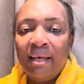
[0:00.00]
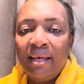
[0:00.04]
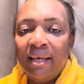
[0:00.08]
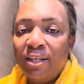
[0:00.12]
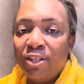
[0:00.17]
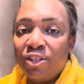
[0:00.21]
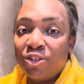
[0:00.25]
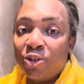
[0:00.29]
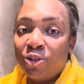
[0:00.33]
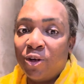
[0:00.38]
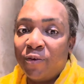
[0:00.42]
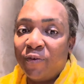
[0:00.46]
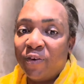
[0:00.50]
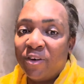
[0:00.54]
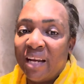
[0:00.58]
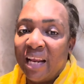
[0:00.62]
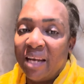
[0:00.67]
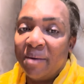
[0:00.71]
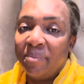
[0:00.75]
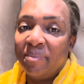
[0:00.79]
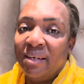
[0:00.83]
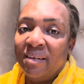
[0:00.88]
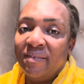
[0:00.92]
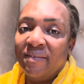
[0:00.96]
It's not for
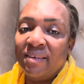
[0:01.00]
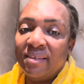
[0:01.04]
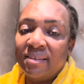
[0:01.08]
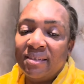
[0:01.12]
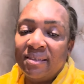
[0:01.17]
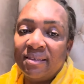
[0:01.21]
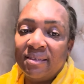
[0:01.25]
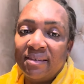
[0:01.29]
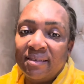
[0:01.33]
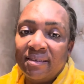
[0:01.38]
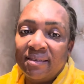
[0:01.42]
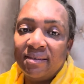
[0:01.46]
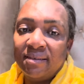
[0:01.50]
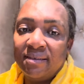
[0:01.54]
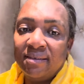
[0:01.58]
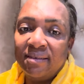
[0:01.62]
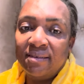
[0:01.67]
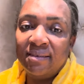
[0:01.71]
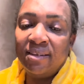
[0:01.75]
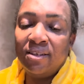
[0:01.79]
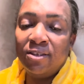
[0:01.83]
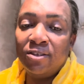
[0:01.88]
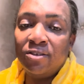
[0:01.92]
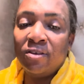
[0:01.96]
non-believers.
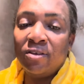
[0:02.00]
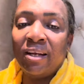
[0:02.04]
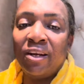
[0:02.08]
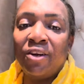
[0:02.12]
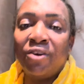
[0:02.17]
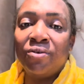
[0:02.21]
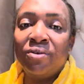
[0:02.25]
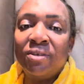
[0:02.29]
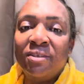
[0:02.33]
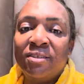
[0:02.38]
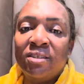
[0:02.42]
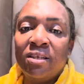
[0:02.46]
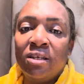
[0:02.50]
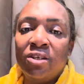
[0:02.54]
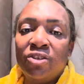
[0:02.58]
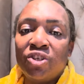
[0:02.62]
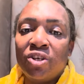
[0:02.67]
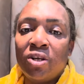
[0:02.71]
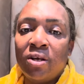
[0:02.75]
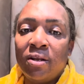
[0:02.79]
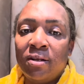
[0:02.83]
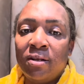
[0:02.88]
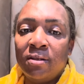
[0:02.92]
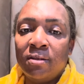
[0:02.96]
This is not a Christian
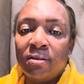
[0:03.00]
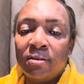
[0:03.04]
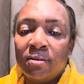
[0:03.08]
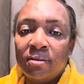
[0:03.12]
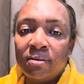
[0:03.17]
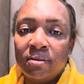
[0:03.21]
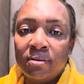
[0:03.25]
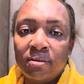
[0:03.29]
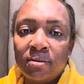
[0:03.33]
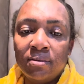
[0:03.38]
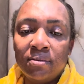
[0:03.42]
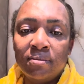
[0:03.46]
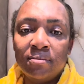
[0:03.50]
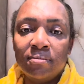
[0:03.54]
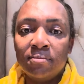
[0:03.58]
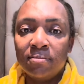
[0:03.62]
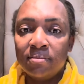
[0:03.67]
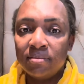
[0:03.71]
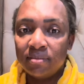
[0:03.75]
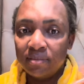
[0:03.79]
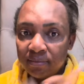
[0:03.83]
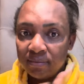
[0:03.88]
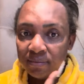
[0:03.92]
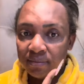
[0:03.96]
channel.
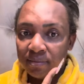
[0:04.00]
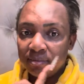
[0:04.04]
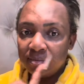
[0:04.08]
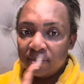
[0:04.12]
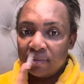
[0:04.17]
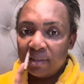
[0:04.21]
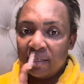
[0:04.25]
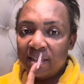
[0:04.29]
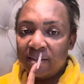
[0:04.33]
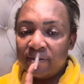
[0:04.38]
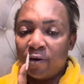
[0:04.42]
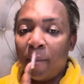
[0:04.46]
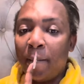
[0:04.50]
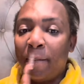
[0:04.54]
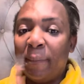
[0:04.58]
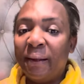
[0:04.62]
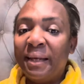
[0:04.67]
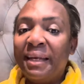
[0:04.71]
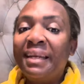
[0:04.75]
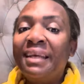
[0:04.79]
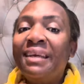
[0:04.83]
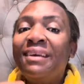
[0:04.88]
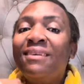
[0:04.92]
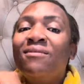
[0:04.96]
It's for
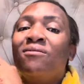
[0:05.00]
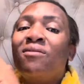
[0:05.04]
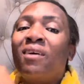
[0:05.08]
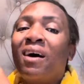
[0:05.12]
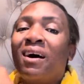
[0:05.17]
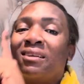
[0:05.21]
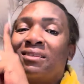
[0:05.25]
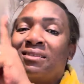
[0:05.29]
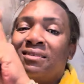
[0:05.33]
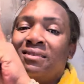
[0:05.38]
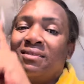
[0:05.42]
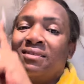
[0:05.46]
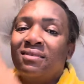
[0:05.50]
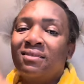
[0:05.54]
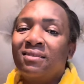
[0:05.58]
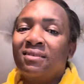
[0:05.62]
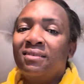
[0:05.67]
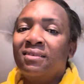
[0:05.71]
believers.